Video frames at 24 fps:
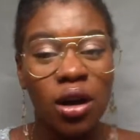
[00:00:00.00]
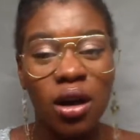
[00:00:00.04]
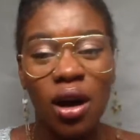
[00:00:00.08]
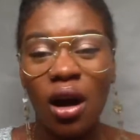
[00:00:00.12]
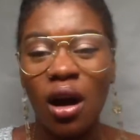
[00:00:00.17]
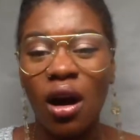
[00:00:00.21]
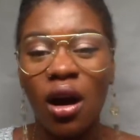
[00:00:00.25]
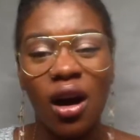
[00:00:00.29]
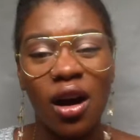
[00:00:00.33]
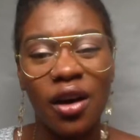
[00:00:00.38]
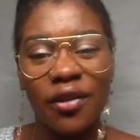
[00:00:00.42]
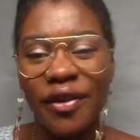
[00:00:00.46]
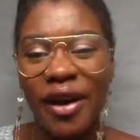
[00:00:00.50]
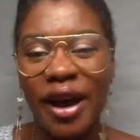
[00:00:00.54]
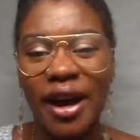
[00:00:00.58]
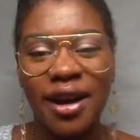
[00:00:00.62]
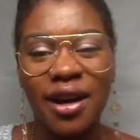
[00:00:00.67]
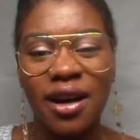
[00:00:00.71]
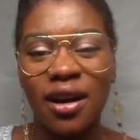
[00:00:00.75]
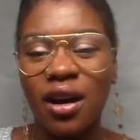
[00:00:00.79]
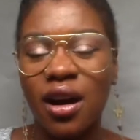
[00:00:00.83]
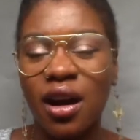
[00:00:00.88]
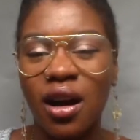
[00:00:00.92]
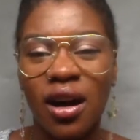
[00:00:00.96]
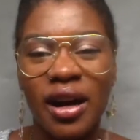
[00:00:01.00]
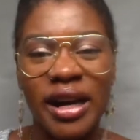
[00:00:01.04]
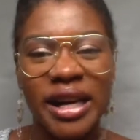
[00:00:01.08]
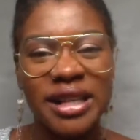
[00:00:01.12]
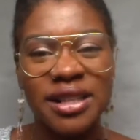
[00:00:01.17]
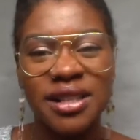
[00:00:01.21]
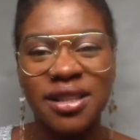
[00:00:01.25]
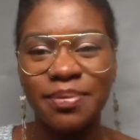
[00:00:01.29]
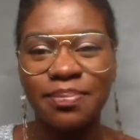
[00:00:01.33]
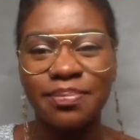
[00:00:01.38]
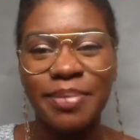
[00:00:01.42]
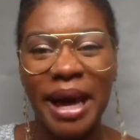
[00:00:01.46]

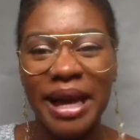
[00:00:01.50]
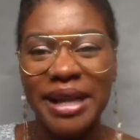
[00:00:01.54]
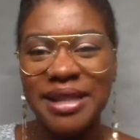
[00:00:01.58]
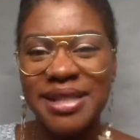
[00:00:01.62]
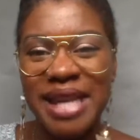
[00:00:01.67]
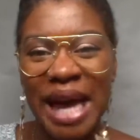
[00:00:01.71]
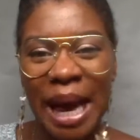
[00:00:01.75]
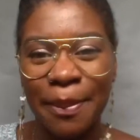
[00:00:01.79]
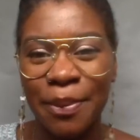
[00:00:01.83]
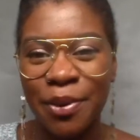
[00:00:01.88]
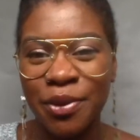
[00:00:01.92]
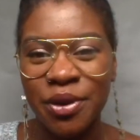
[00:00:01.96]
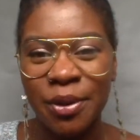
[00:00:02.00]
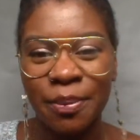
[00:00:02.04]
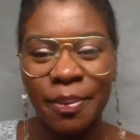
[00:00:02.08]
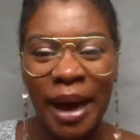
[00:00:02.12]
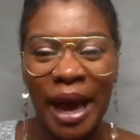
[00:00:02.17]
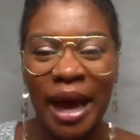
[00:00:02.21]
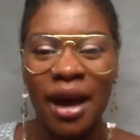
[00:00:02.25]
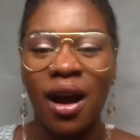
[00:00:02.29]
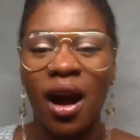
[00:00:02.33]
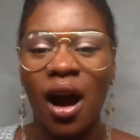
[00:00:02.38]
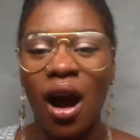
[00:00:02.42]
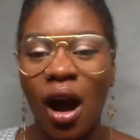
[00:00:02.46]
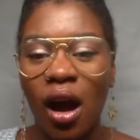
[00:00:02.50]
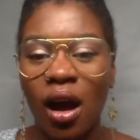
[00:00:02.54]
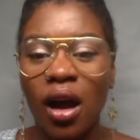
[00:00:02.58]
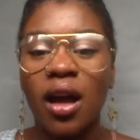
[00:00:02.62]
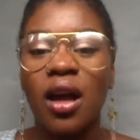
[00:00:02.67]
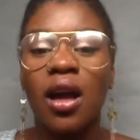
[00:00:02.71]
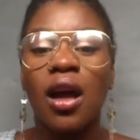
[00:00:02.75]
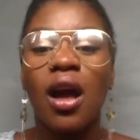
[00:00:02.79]
half-hearted tap on the back hug,